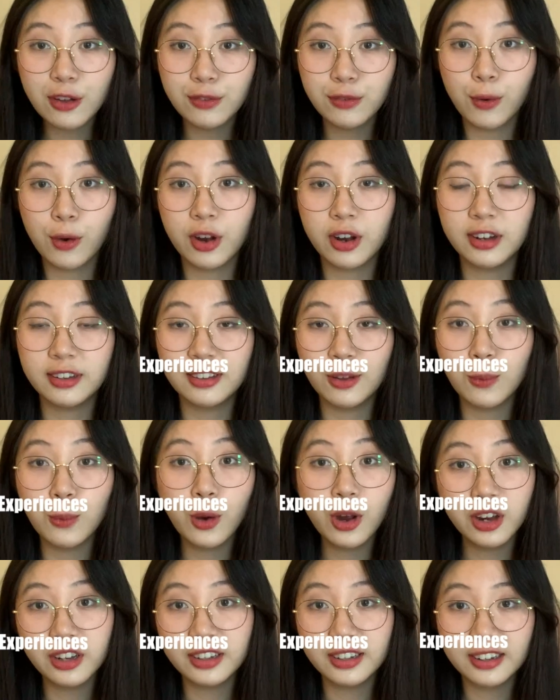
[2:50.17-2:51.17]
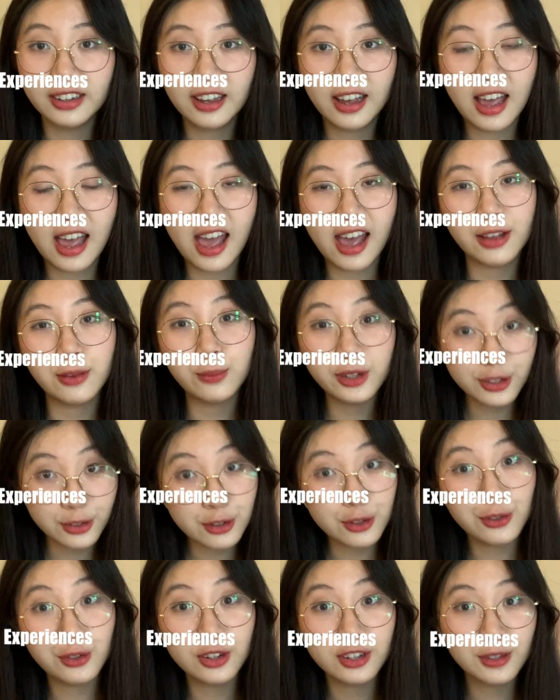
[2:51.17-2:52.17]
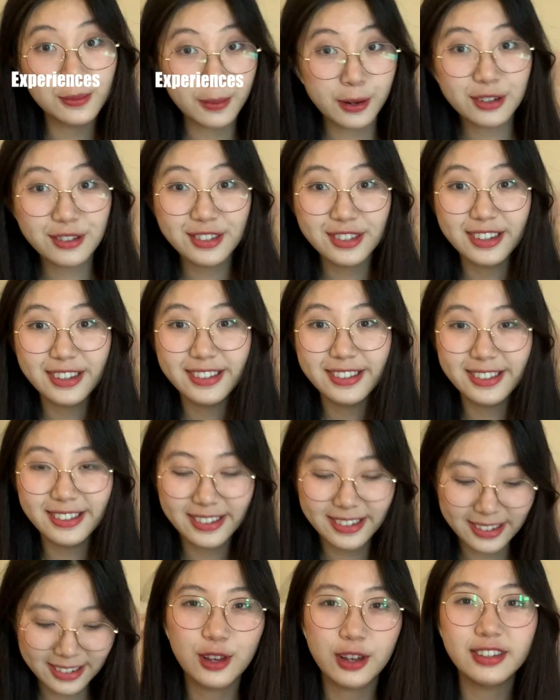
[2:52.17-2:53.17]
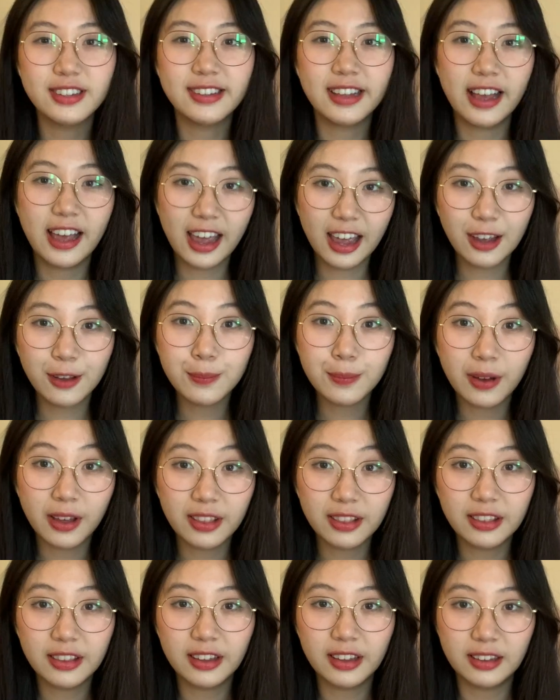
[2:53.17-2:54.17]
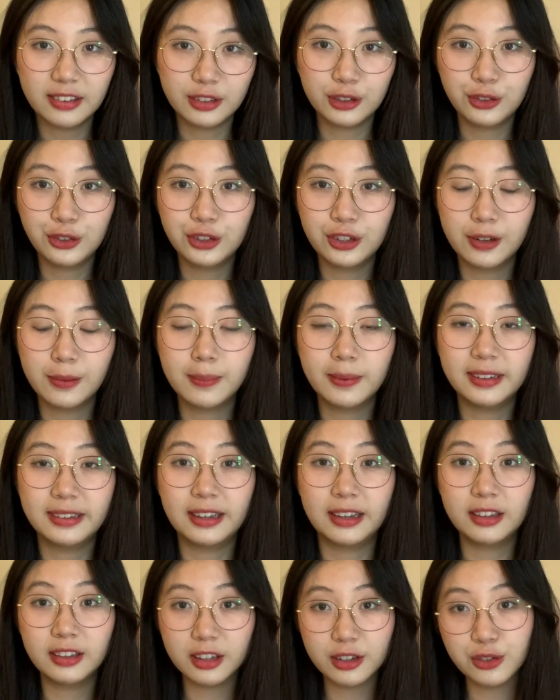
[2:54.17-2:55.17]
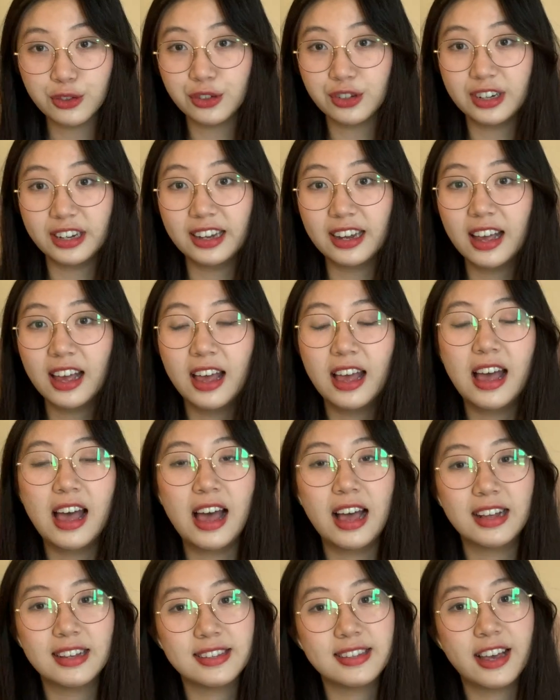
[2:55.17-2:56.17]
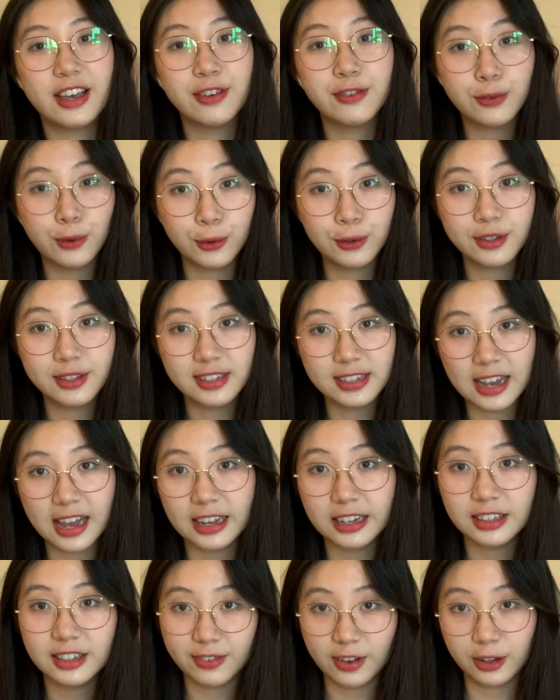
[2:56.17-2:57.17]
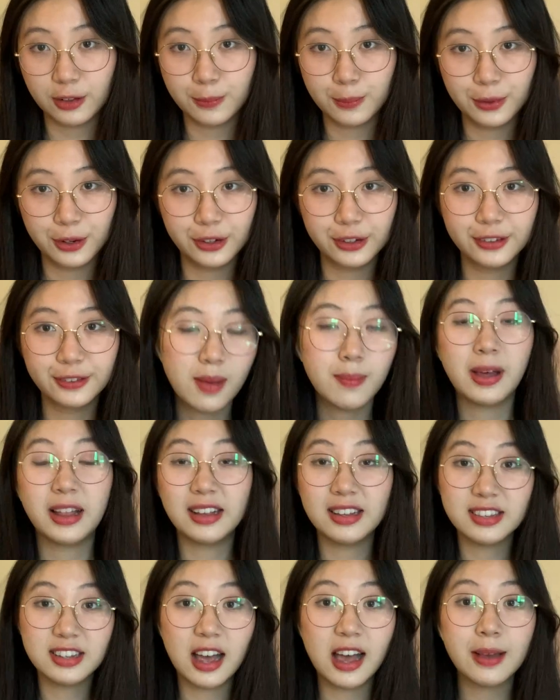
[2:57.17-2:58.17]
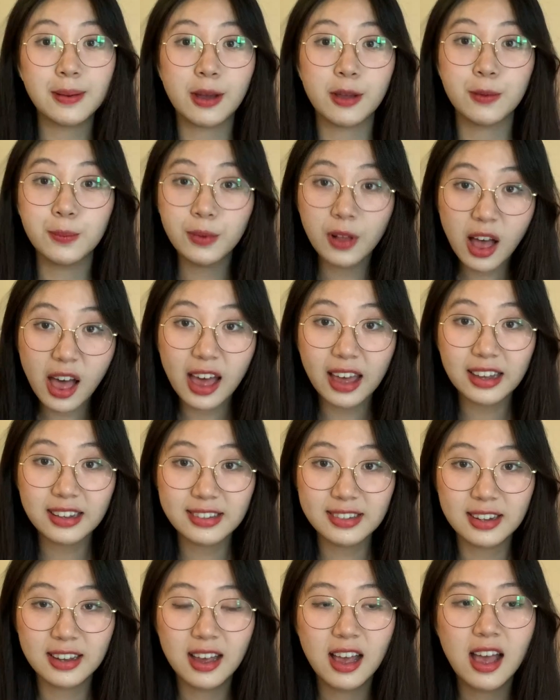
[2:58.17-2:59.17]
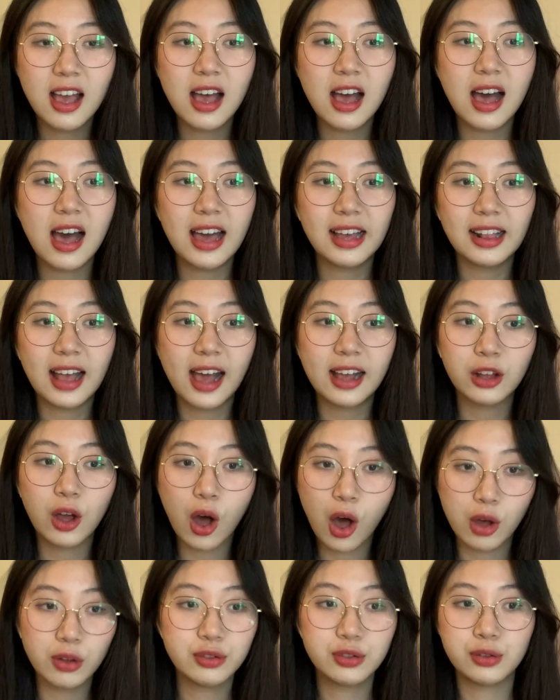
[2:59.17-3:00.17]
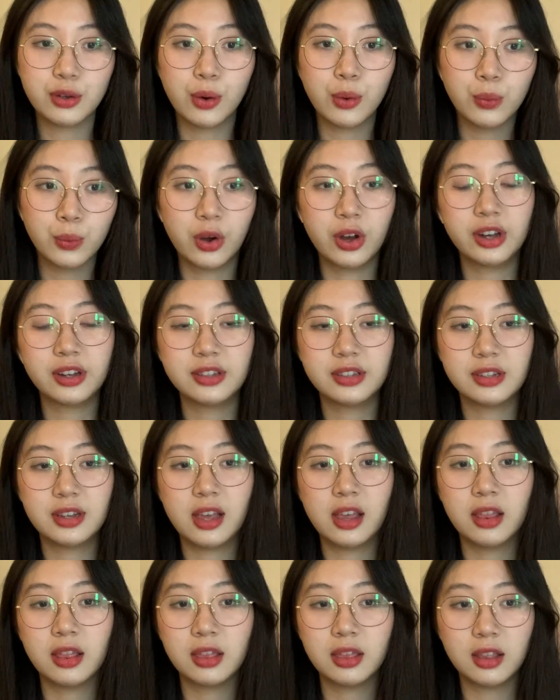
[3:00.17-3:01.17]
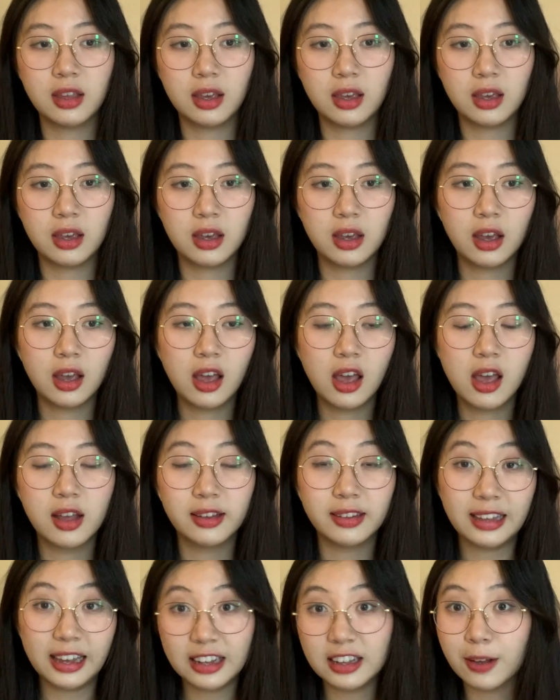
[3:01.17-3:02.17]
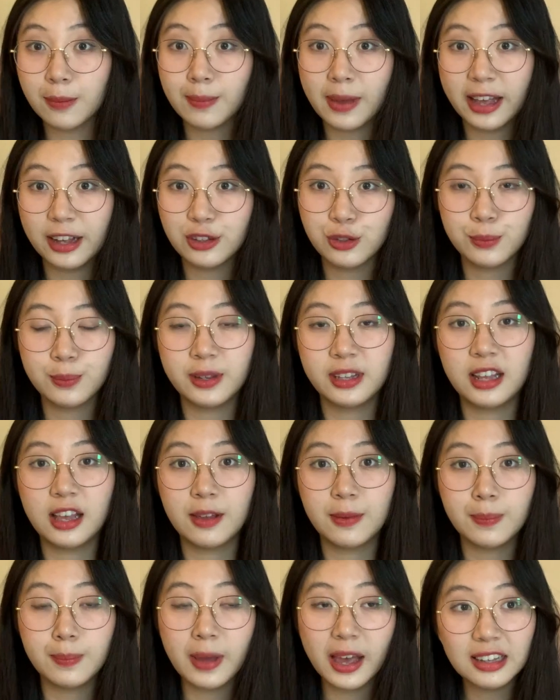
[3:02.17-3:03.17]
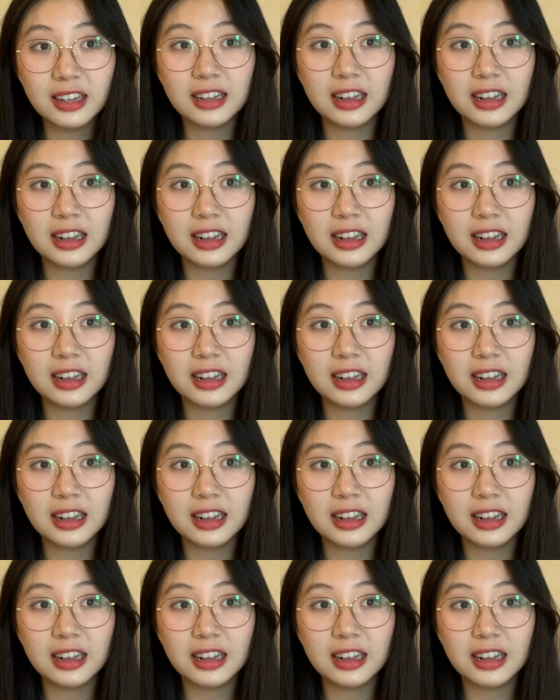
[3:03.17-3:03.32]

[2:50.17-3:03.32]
for the work and research experiences, so I did an 8-month internship in the industry as a full stack developer. And by the time I applied, I had also worked in the data management and mining